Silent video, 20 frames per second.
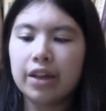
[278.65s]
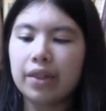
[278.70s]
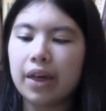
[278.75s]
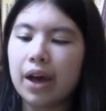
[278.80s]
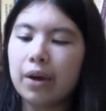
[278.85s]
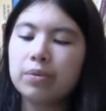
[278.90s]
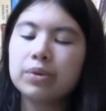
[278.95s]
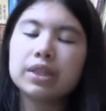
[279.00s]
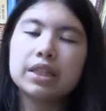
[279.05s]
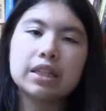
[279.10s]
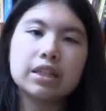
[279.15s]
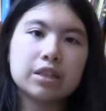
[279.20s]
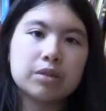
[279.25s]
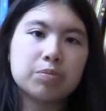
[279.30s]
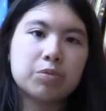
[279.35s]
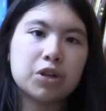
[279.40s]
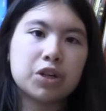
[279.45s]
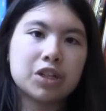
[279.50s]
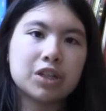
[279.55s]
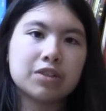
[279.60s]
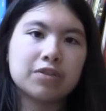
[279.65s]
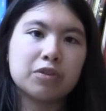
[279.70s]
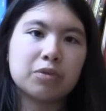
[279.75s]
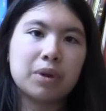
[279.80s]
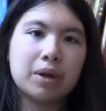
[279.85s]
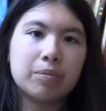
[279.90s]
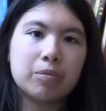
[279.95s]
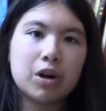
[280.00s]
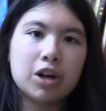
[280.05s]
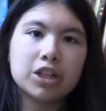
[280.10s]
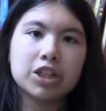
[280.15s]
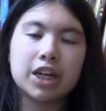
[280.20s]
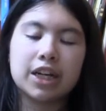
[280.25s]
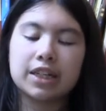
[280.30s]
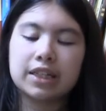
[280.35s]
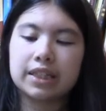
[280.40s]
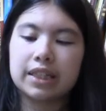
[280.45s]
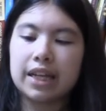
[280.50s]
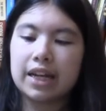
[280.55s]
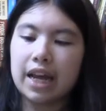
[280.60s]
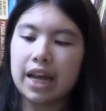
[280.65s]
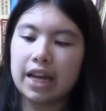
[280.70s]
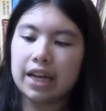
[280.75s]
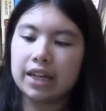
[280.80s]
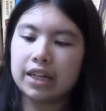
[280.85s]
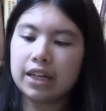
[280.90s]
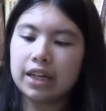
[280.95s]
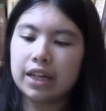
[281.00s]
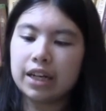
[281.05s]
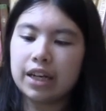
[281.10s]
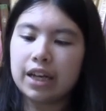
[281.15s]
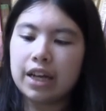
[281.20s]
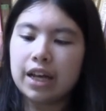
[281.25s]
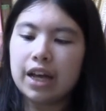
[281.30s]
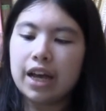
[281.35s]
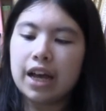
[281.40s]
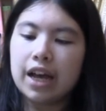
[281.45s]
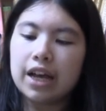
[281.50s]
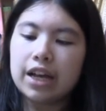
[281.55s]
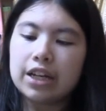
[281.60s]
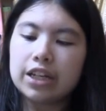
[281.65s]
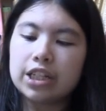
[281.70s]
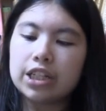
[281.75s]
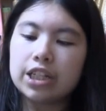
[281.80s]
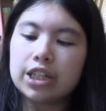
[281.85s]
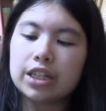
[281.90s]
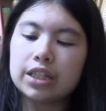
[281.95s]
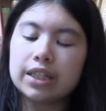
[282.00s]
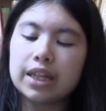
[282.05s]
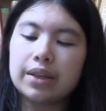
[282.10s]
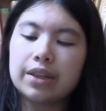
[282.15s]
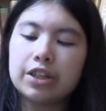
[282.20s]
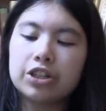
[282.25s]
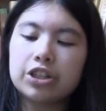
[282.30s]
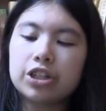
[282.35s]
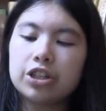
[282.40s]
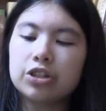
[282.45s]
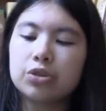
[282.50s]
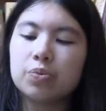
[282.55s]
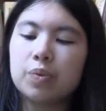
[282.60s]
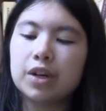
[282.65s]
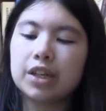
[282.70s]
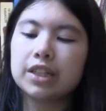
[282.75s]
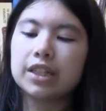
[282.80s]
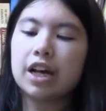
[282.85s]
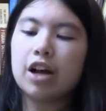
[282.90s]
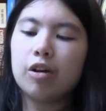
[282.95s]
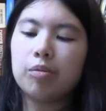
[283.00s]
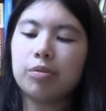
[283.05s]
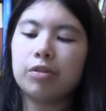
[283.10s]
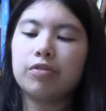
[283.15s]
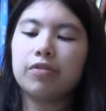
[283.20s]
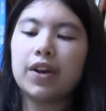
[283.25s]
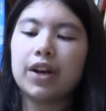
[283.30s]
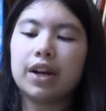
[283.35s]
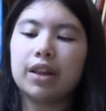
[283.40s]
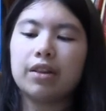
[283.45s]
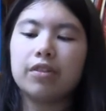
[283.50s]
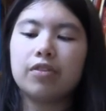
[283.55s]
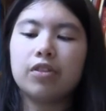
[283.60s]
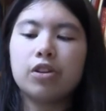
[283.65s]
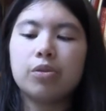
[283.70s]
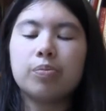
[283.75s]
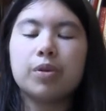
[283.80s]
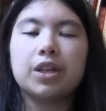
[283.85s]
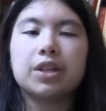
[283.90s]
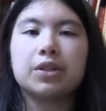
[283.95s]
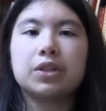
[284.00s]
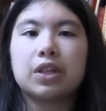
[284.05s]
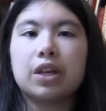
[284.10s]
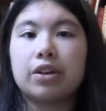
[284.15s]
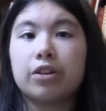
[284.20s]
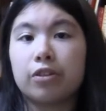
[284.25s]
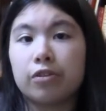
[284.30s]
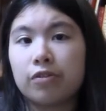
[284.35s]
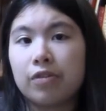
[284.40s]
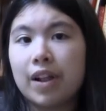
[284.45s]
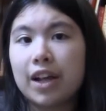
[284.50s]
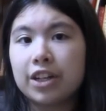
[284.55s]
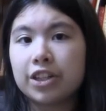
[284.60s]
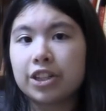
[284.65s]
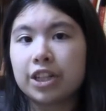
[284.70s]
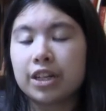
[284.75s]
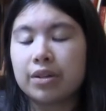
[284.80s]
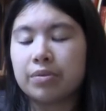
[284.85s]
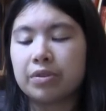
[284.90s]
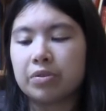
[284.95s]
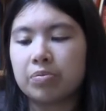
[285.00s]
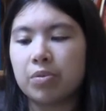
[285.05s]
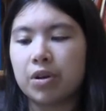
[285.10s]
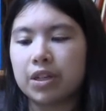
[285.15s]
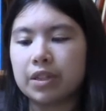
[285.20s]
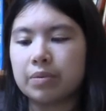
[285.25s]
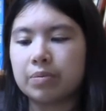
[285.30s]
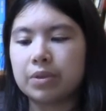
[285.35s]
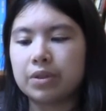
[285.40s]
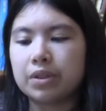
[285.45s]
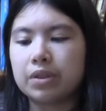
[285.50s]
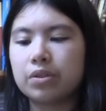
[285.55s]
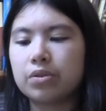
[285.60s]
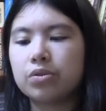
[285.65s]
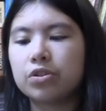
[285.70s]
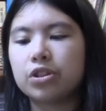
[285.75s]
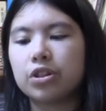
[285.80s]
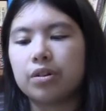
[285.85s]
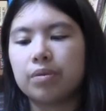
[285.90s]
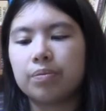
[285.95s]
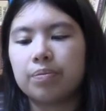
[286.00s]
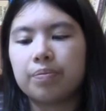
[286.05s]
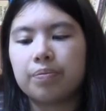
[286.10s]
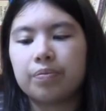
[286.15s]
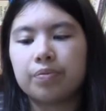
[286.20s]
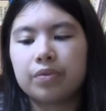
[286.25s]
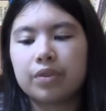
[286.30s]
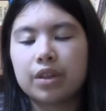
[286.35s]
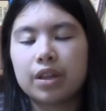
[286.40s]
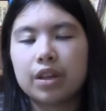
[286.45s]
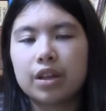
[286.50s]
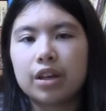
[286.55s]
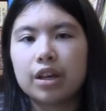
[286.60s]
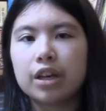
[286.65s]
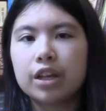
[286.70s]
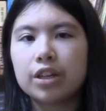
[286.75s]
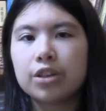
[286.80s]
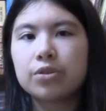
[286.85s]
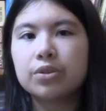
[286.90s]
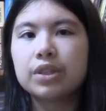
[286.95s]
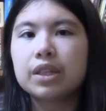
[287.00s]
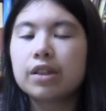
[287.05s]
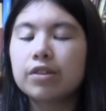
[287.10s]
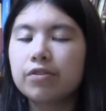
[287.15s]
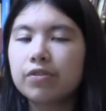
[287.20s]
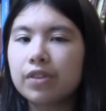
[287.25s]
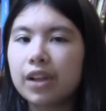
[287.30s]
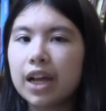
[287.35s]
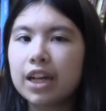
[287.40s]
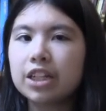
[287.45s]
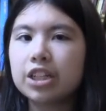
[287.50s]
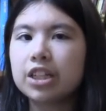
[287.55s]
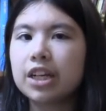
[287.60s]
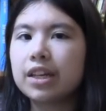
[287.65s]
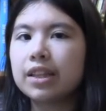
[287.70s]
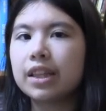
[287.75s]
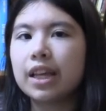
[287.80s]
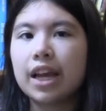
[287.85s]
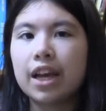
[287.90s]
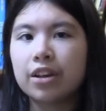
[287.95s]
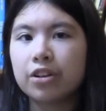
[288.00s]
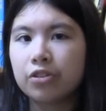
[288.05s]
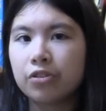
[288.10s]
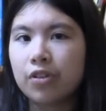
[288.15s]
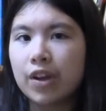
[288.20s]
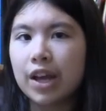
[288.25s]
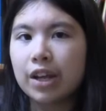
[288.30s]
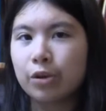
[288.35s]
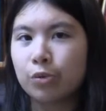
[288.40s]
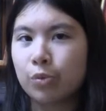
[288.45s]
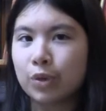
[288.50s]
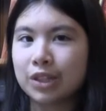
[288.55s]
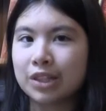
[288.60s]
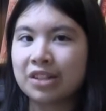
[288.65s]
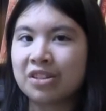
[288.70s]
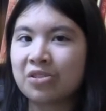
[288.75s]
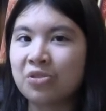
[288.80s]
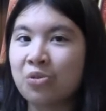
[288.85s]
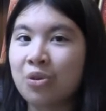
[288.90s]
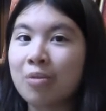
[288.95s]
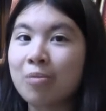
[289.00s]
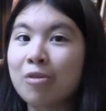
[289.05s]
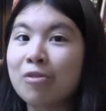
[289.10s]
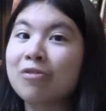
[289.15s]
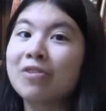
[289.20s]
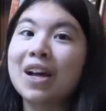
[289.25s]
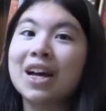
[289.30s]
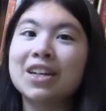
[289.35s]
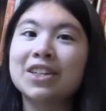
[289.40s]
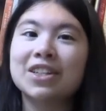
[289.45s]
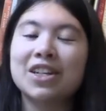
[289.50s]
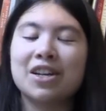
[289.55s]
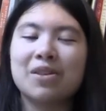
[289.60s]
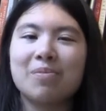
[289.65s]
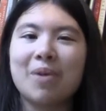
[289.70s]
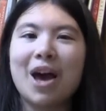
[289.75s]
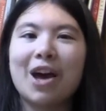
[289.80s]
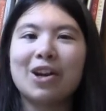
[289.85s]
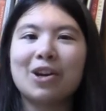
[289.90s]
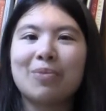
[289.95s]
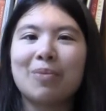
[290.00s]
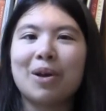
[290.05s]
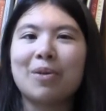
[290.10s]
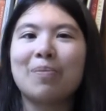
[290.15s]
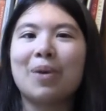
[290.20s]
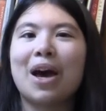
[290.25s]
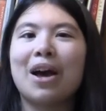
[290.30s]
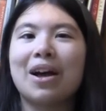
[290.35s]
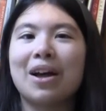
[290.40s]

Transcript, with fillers: That was the inspiration for my project, said Anne. She said that she just wanted to help her friend in the Philippines and her flashlight was a possible solution. You see, the flashlight that Anne created wasn't a normal flashlight powered by,